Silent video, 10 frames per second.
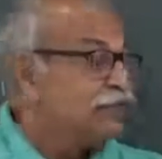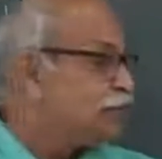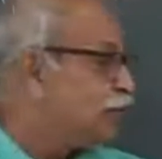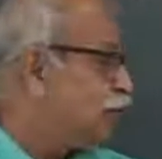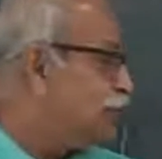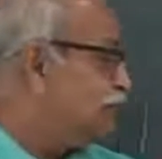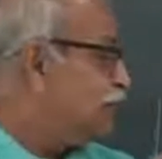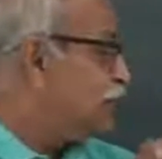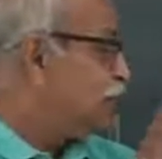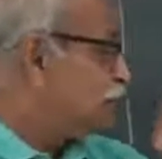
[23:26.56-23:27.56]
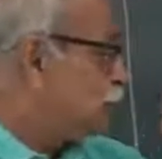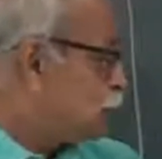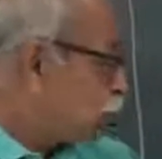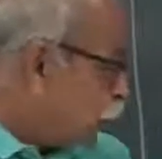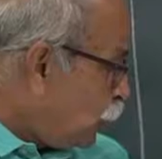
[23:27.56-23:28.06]
So, if you have
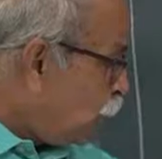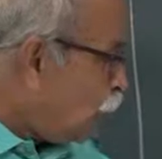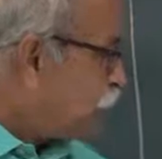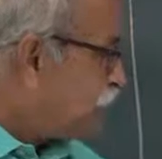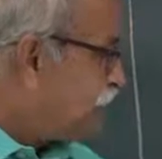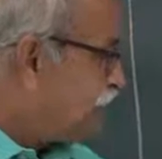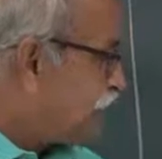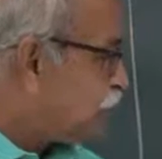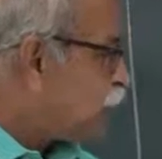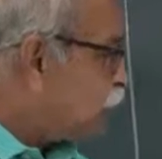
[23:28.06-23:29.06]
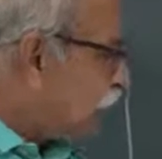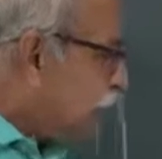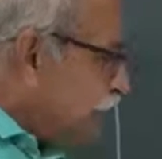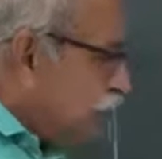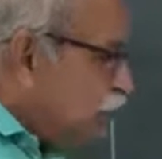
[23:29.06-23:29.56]
two objects,
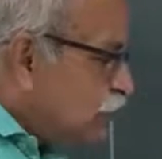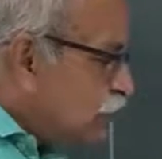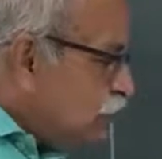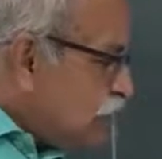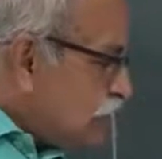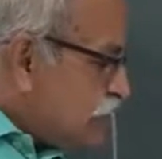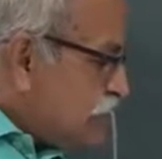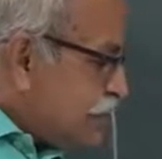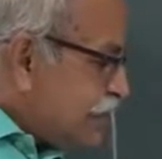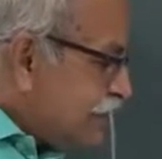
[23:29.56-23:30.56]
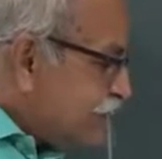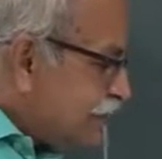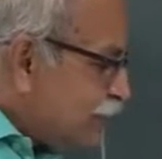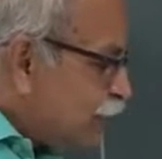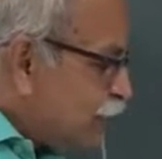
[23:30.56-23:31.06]
one is
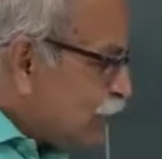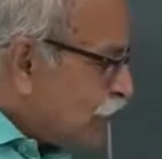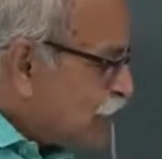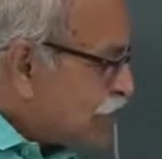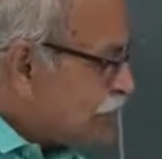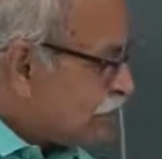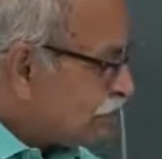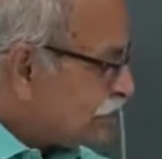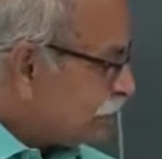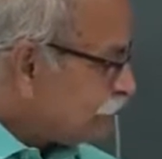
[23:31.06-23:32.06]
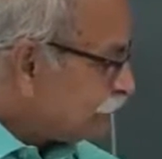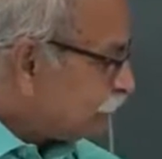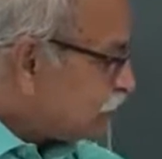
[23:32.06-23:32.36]
exerting force on the other